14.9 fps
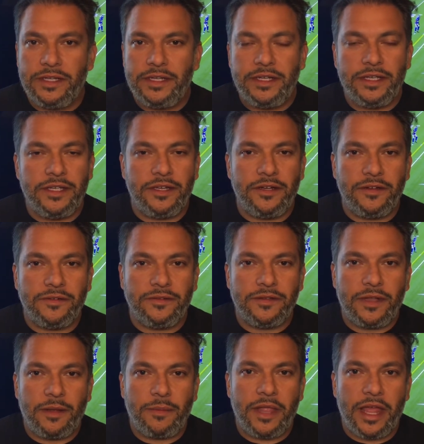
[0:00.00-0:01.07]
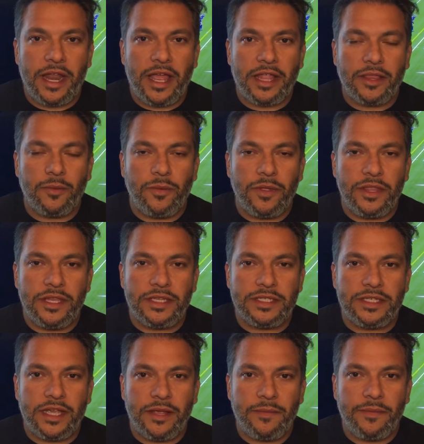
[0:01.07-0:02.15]
I'm glad I got the win this
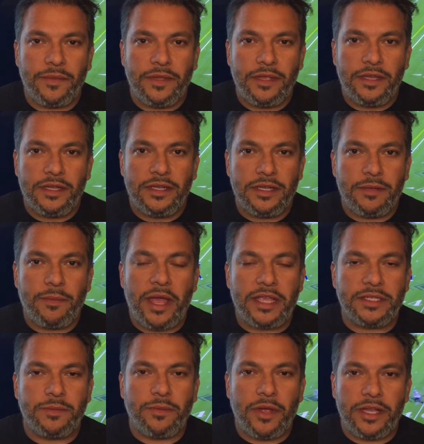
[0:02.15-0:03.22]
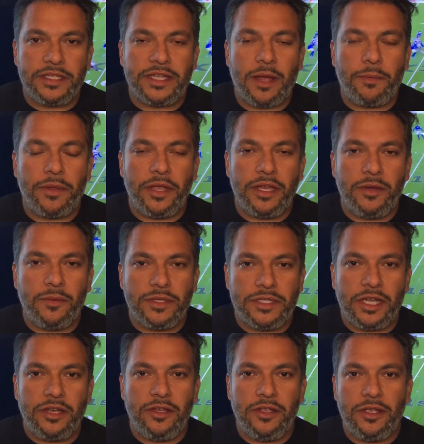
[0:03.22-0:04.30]
time. In basketball, I stopped playing you once I
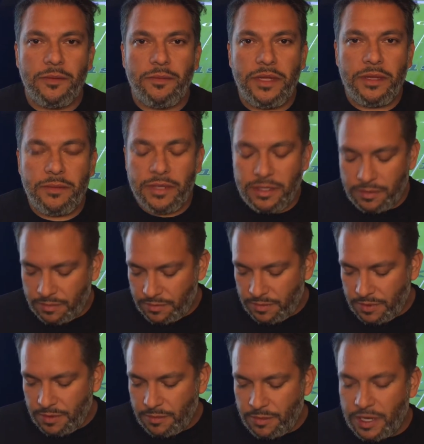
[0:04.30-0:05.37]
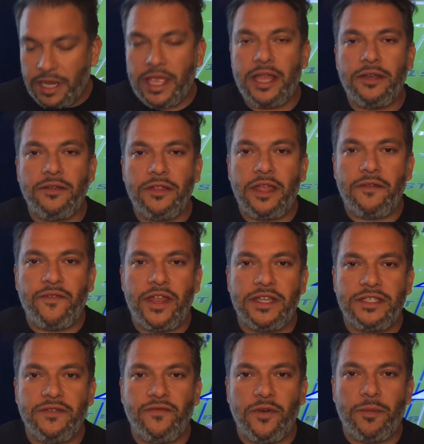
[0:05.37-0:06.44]
knew you could beat me, but I can't do that in
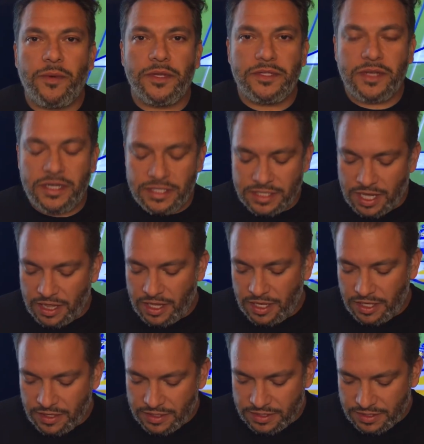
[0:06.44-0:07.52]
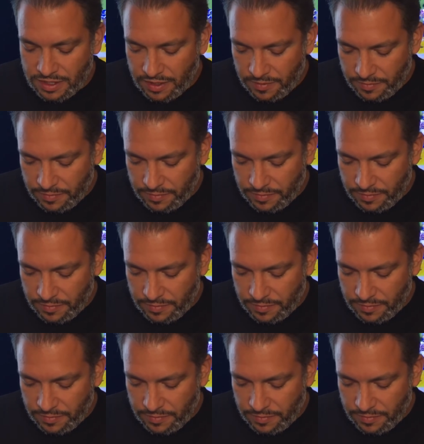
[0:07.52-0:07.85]
fantasy football, so I just got lucky this time.